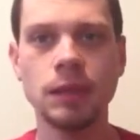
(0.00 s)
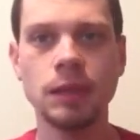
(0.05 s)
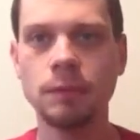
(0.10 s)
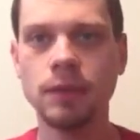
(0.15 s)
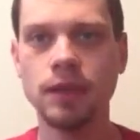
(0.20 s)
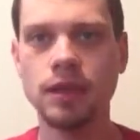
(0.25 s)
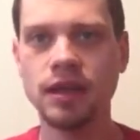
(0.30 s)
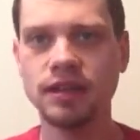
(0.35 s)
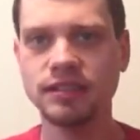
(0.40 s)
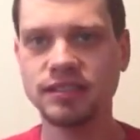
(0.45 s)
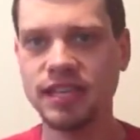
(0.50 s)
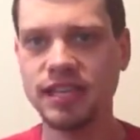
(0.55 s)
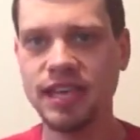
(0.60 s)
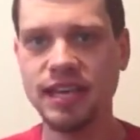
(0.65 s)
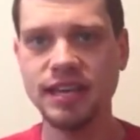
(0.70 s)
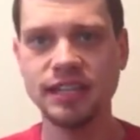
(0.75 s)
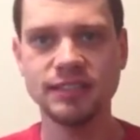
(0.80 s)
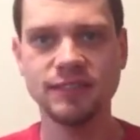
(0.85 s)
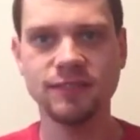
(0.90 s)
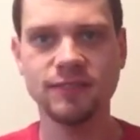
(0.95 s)
Because
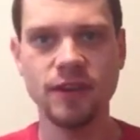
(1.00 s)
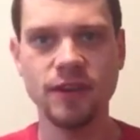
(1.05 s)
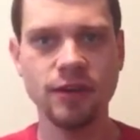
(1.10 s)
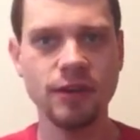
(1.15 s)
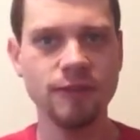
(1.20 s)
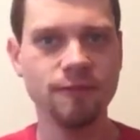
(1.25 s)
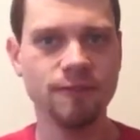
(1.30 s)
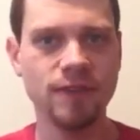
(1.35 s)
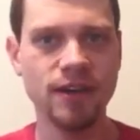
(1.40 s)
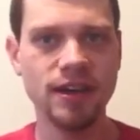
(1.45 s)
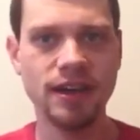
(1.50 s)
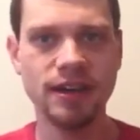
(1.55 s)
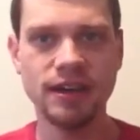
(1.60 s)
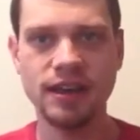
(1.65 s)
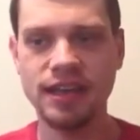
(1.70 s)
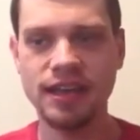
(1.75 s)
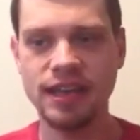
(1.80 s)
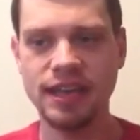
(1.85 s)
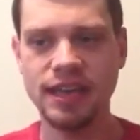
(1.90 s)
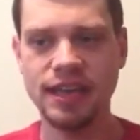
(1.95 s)
it is very fun and
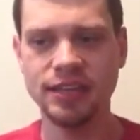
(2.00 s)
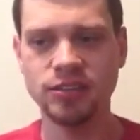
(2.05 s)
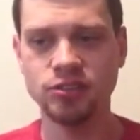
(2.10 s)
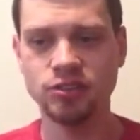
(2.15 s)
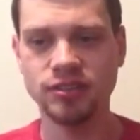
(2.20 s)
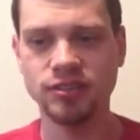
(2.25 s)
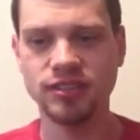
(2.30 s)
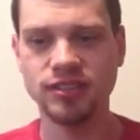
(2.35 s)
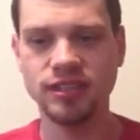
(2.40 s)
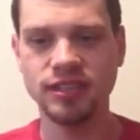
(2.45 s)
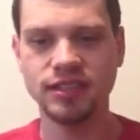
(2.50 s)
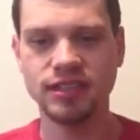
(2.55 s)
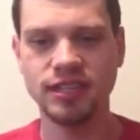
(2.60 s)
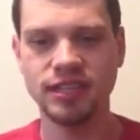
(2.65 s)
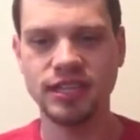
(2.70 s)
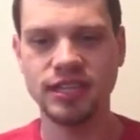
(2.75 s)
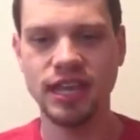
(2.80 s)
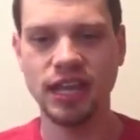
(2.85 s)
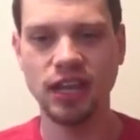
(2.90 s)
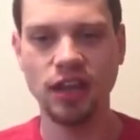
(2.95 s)
interesting to
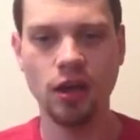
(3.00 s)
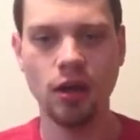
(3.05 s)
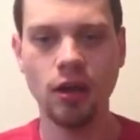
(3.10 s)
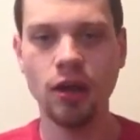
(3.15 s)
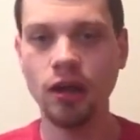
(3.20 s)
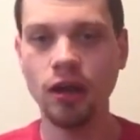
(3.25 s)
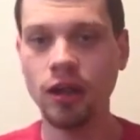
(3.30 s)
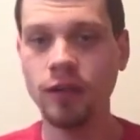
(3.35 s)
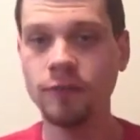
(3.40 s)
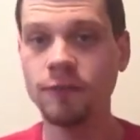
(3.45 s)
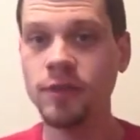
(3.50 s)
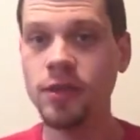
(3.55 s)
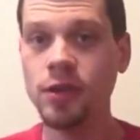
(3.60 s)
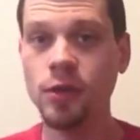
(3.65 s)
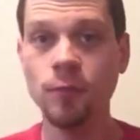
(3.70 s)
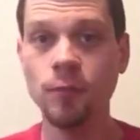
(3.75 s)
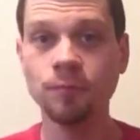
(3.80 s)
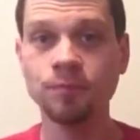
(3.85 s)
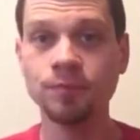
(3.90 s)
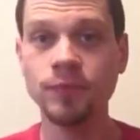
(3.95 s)
tell all of you.